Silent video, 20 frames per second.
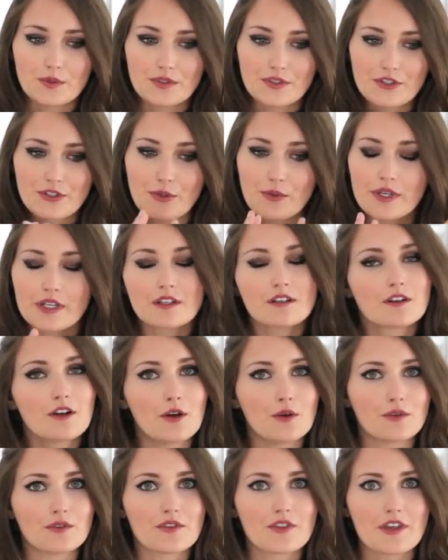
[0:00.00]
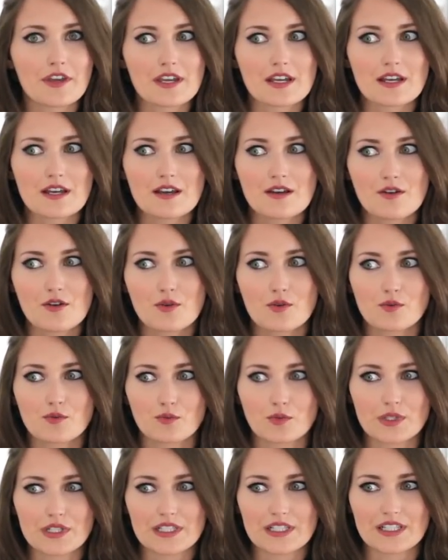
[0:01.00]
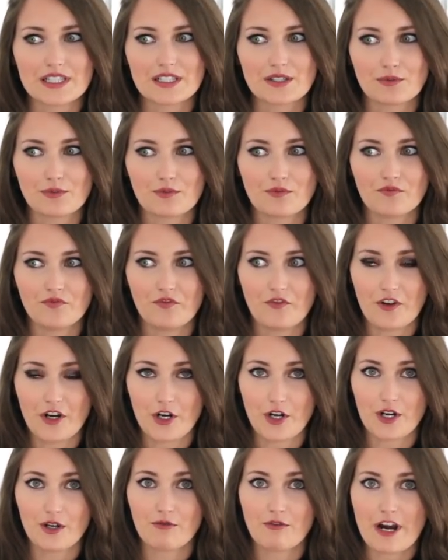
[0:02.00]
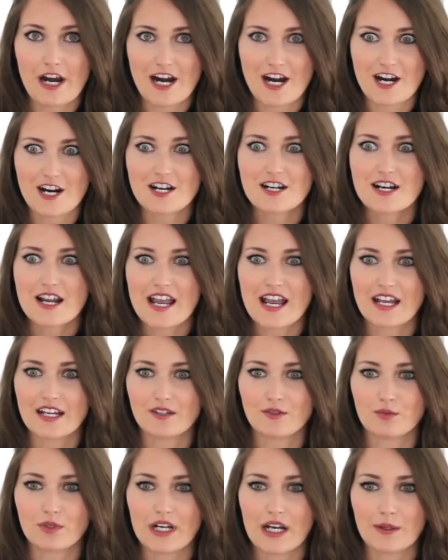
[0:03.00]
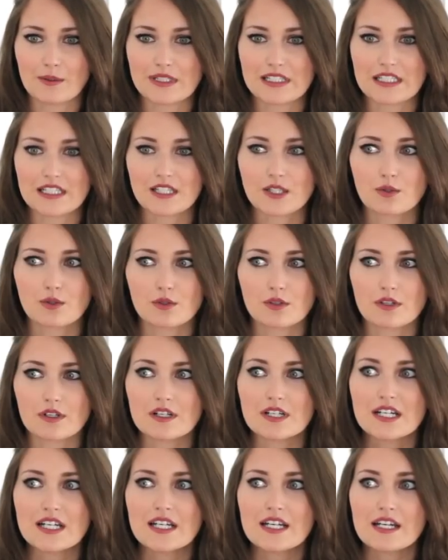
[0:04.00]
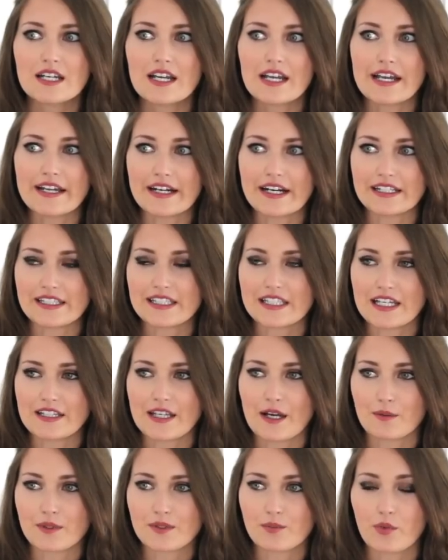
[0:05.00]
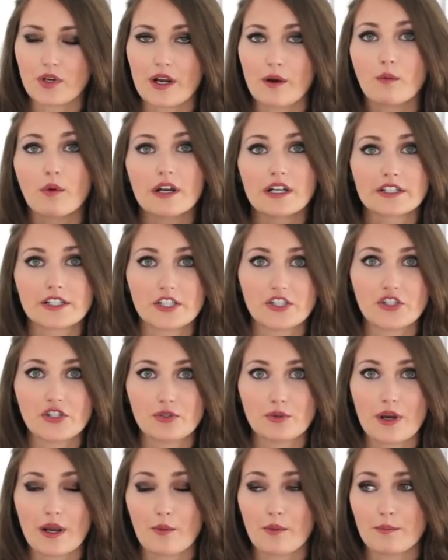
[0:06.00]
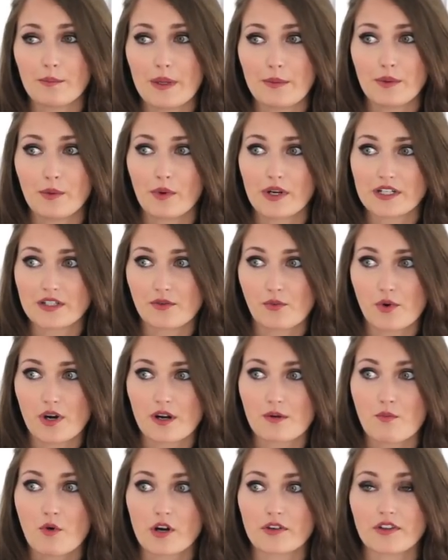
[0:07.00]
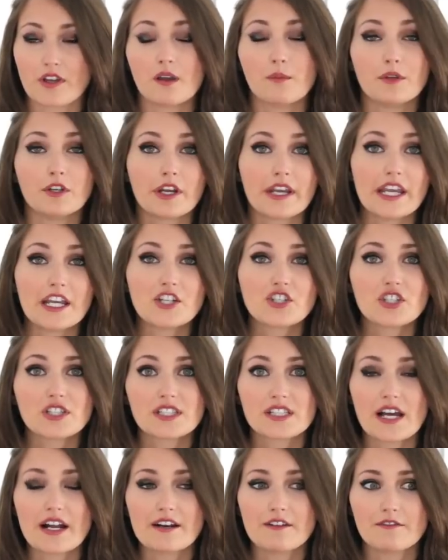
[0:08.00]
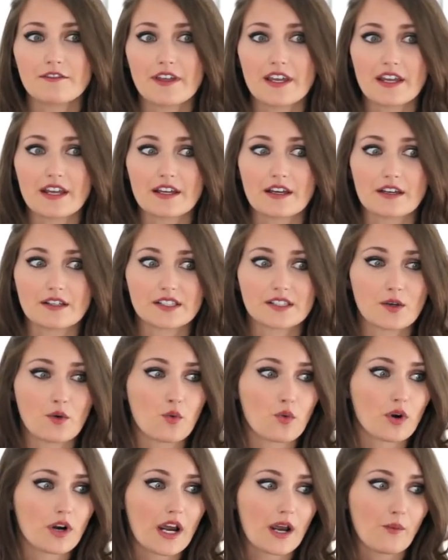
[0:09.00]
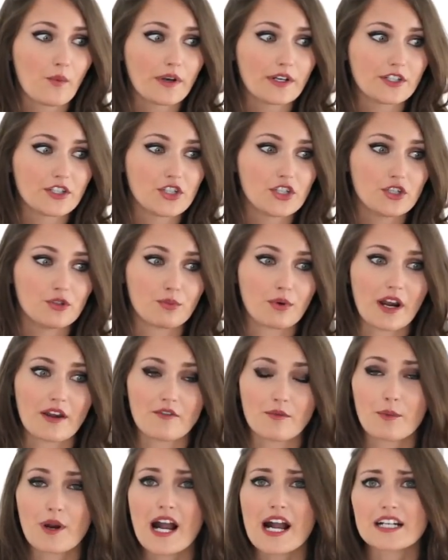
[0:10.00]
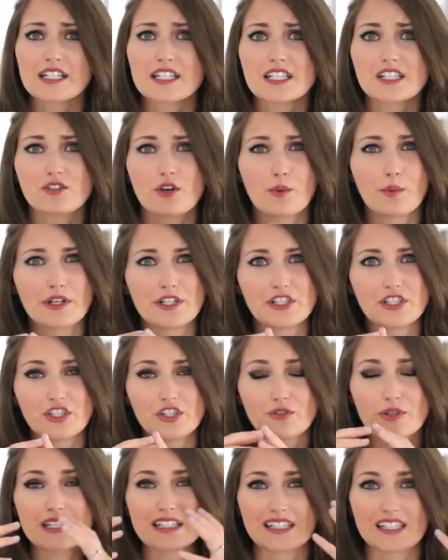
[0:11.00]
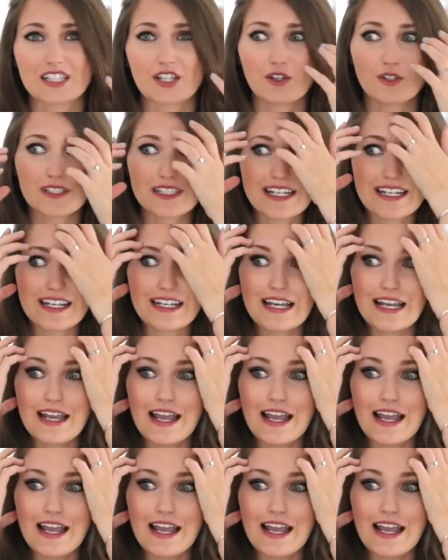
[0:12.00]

Doing your own thing was very rare, and when I was in school and I said that was what I wanted to do, I maybe wanted to work more on the communication side of things, or I wanted to do private practice, or I wanted to do consulting,